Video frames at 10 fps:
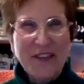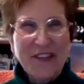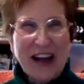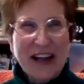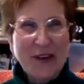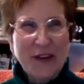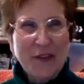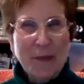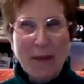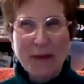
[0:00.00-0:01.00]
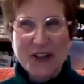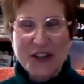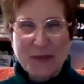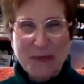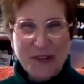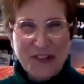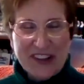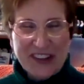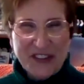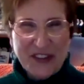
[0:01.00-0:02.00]
I know it's published in
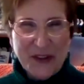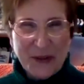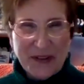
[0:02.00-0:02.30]
Brazil too.